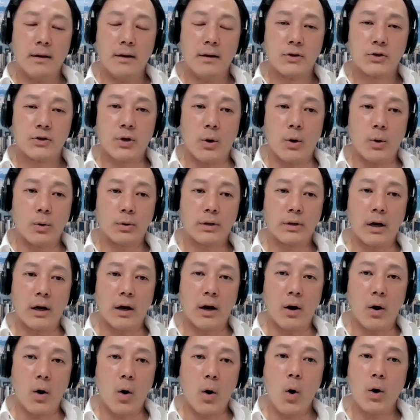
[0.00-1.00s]
So
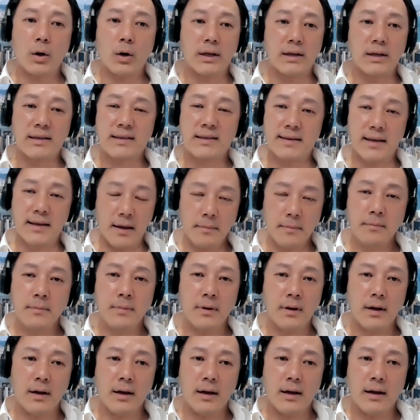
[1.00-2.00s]
all the SIM
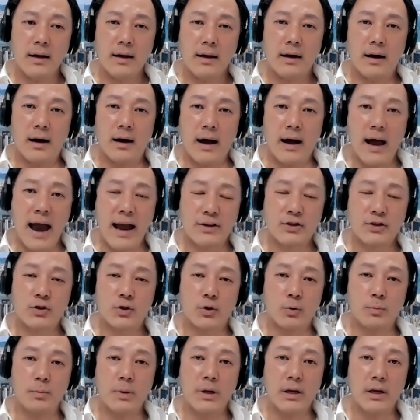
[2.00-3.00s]
has
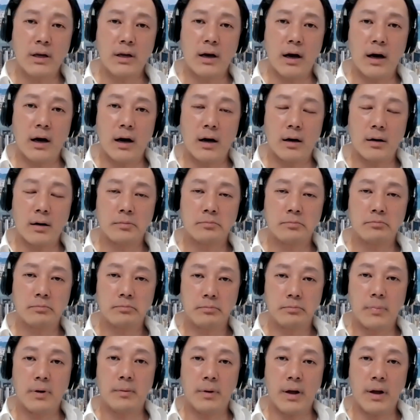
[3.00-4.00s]
to be
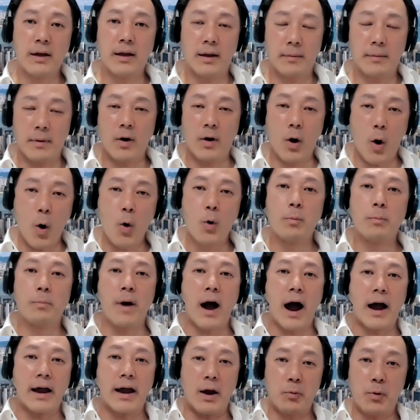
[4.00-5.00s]
owned
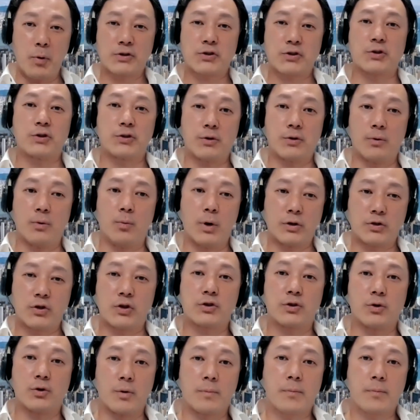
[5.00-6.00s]
by a
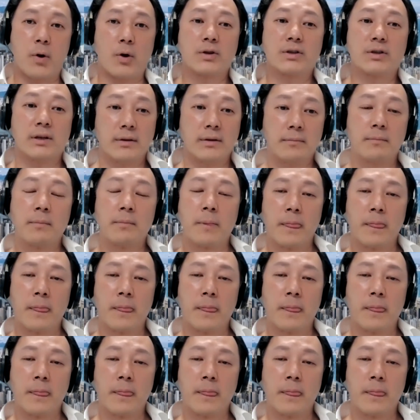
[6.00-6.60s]
registered person.